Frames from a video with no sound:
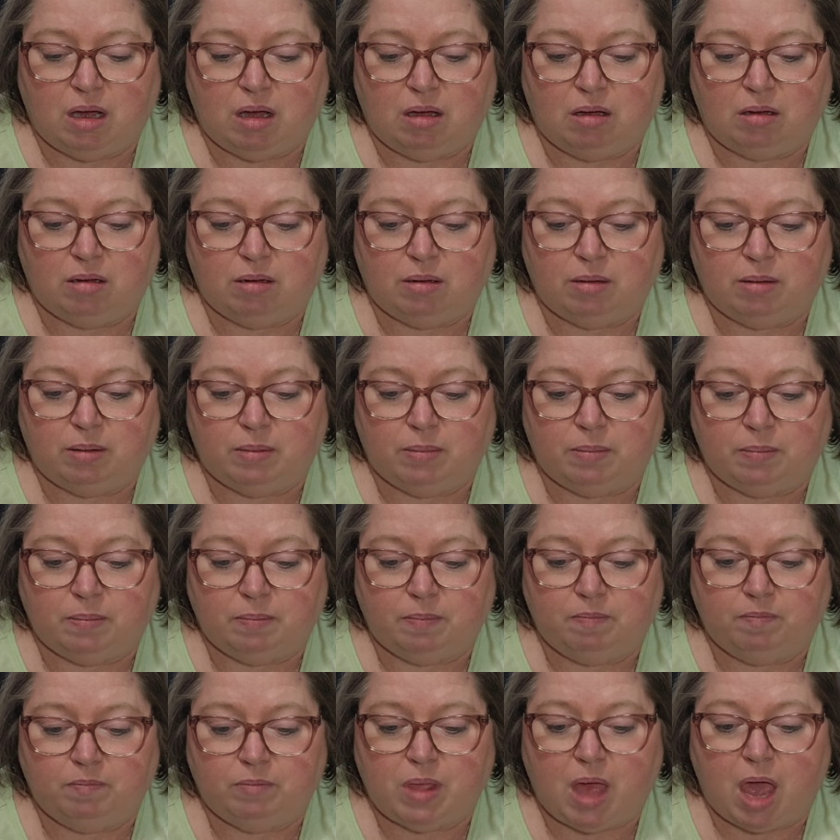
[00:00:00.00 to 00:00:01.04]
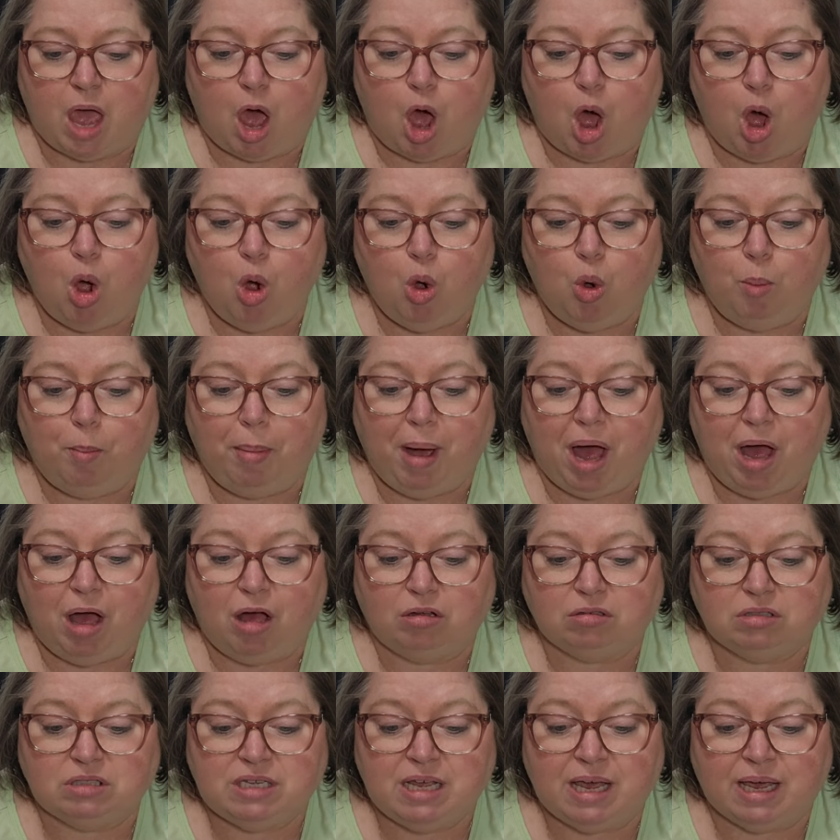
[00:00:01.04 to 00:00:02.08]

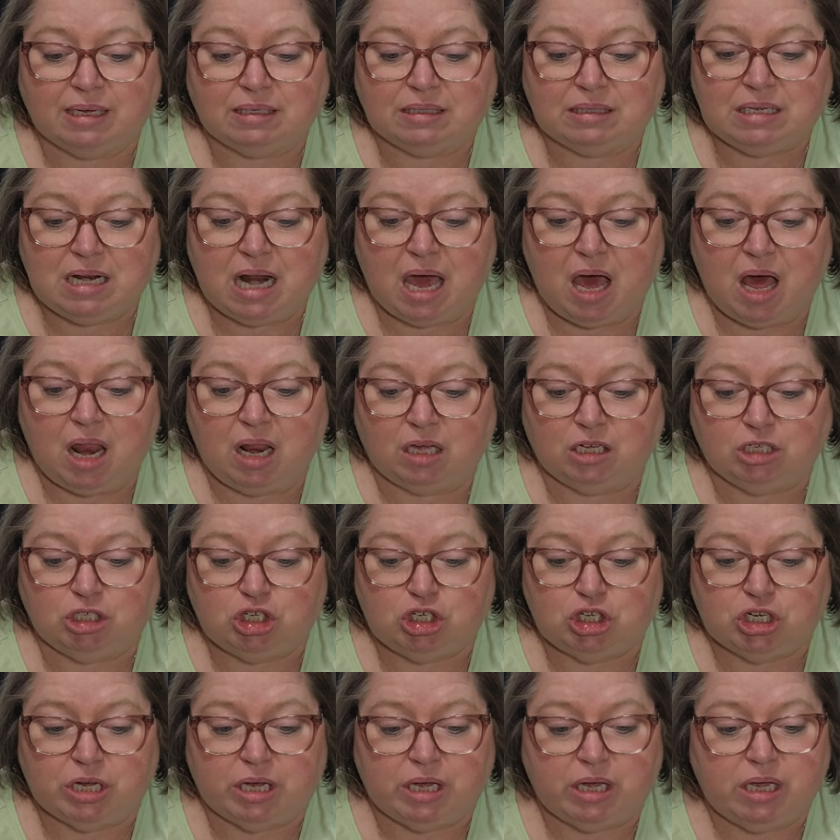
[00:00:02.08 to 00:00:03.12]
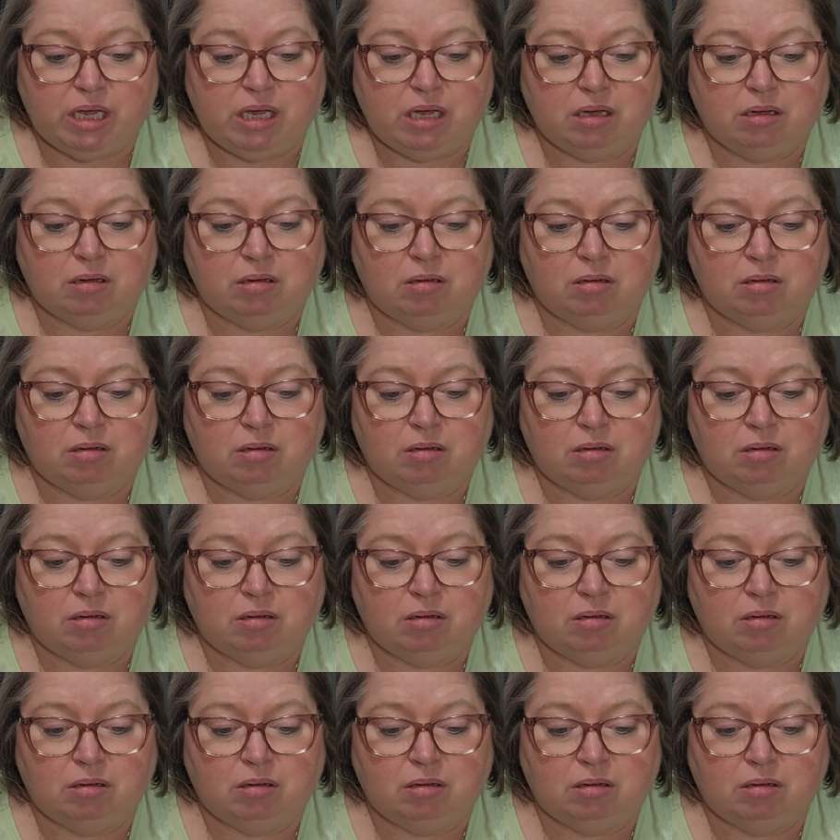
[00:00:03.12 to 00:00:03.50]
O-Ball technology,